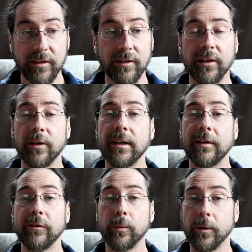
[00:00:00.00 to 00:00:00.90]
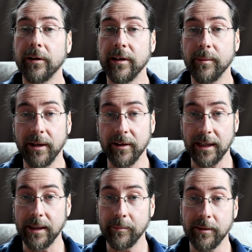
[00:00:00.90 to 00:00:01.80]
So you don't have to worry about
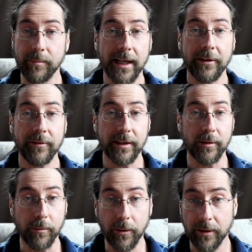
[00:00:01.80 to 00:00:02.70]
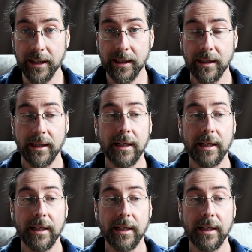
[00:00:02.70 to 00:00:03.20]
an empty battery in the morning,